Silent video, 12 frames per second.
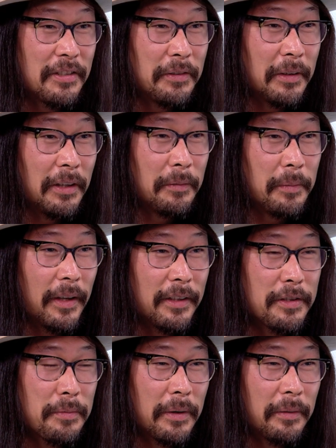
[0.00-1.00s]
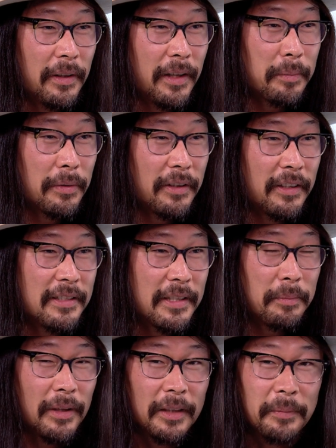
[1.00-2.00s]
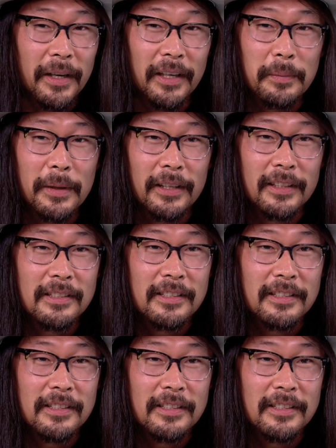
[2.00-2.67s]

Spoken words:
well, and she probably like put in a Ziploc bag because